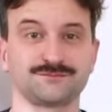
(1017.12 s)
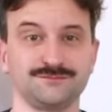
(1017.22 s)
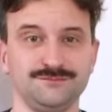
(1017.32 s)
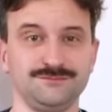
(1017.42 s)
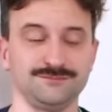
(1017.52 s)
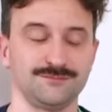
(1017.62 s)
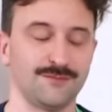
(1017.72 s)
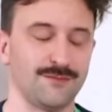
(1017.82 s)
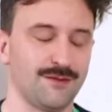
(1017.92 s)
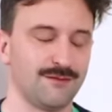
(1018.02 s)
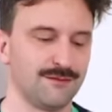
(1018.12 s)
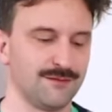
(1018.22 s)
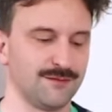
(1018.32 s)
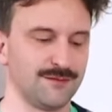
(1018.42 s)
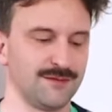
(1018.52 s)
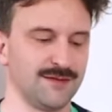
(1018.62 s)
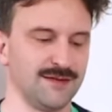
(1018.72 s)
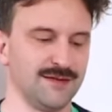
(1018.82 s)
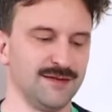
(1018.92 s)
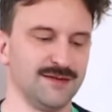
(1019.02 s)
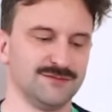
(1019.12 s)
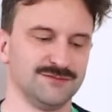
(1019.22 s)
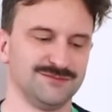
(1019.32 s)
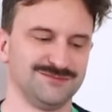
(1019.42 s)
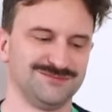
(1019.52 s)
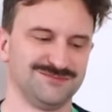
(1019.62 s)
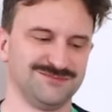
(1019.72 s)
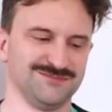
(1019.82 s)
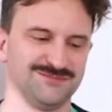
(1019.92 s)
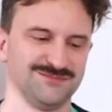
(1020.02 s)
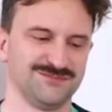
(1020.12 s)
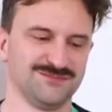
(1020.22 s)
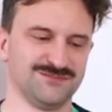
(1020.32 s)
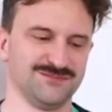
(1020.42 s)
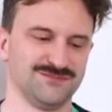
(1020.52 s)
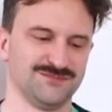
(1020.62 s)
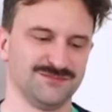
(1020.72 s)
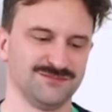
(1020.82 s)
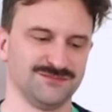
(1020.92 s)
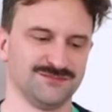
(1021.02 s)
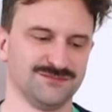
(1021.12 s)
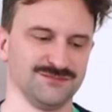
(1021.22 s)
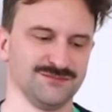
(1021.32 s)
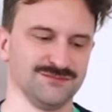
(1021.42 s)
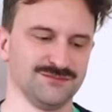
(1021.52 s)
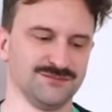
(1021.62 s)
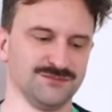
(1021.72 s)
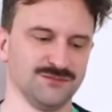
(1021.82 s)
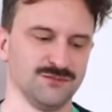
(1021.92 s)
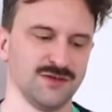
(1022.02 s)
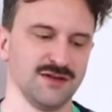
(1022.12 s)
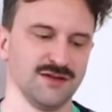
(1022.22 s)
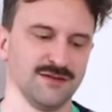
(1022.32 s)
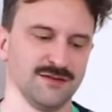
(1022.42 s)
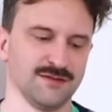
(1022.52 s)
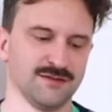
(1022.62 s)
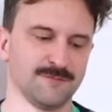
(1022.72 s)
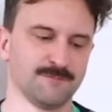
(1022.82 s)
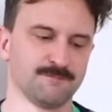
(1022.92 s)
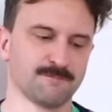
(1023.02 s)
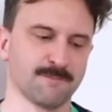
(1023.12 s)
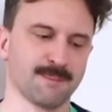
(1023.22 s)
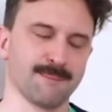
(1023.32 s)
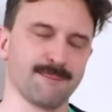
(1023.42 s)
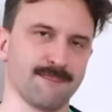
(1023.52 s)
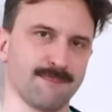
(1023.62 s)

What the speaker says: The person shown says nothing.